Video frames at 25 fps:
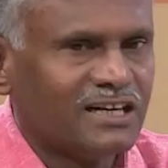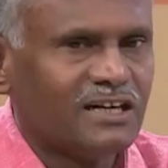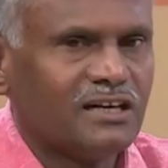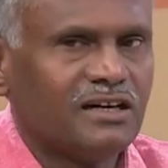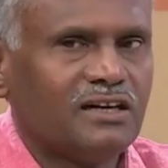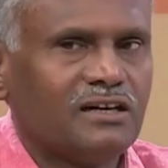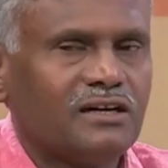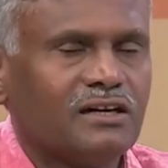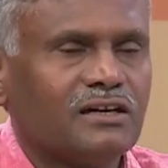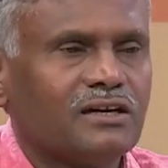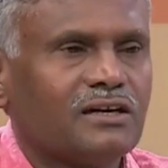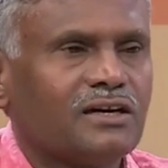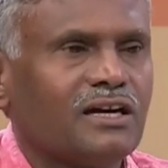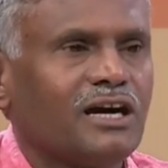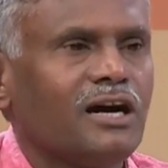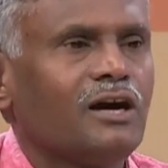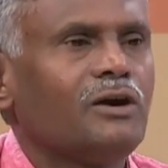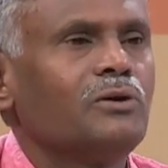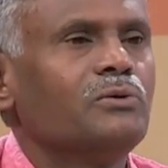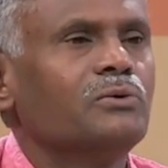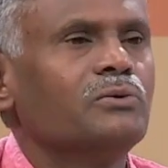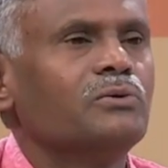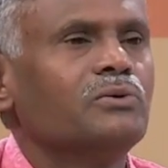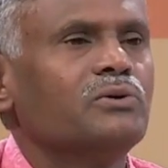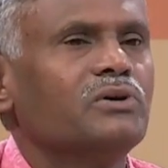uh,
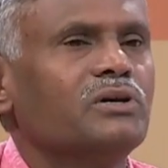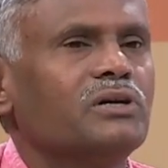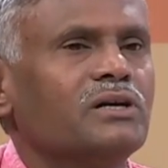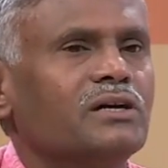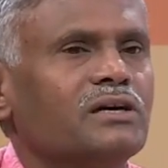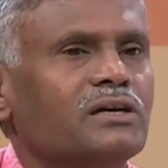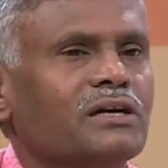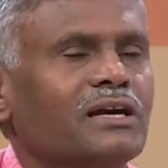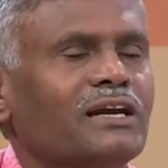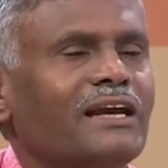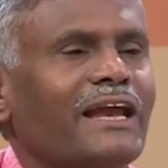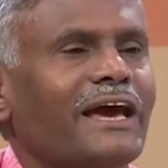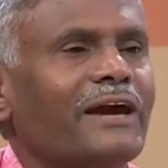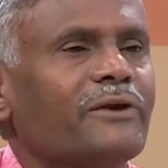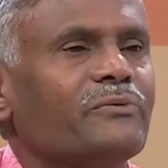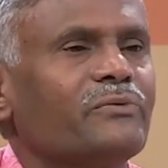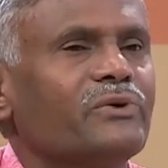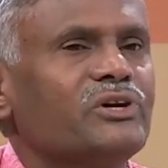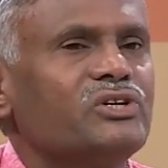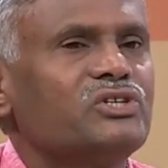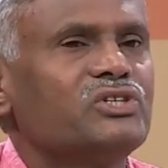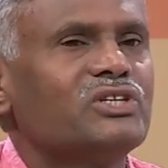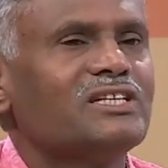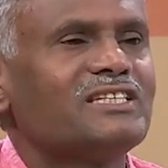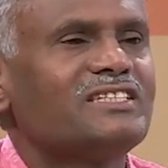how uh, a
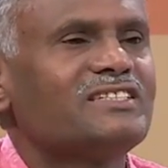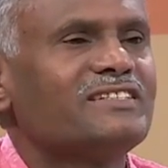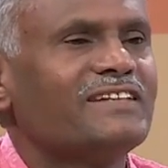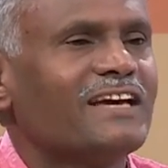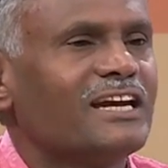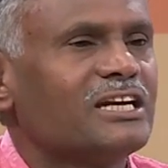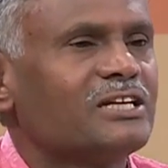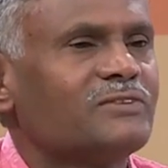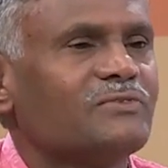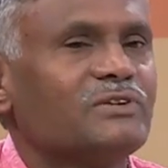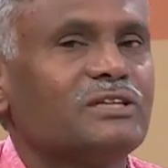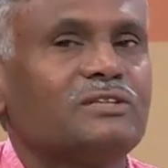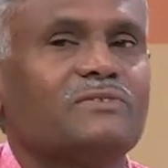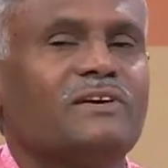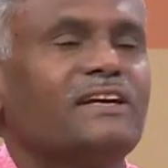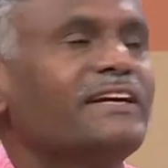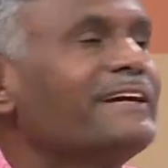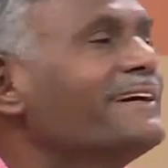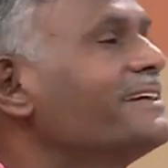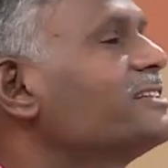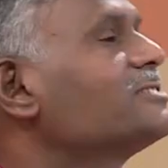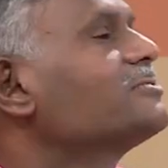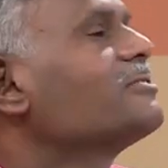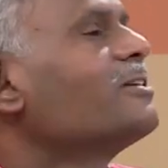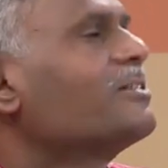language is dealt with when
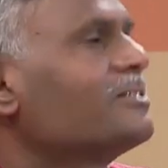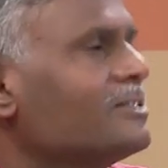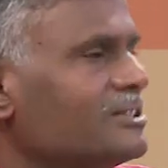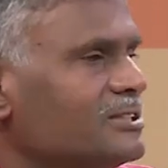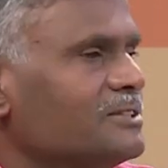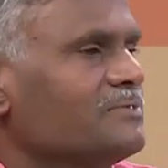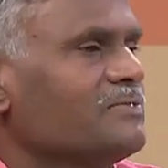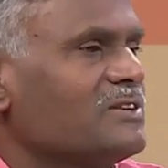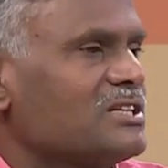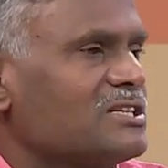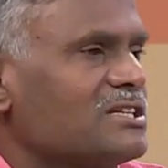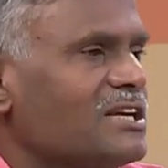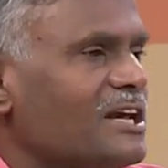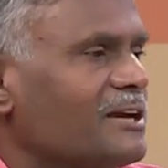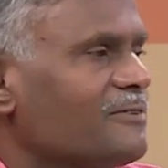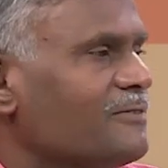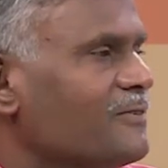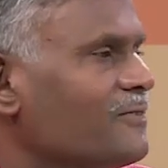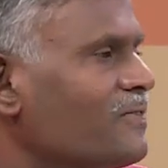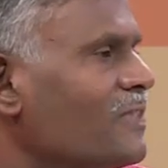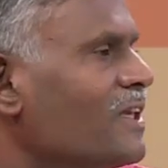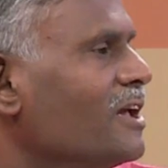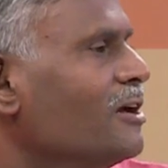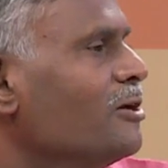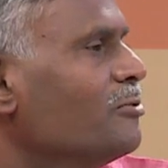it is taught as a first
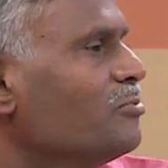language.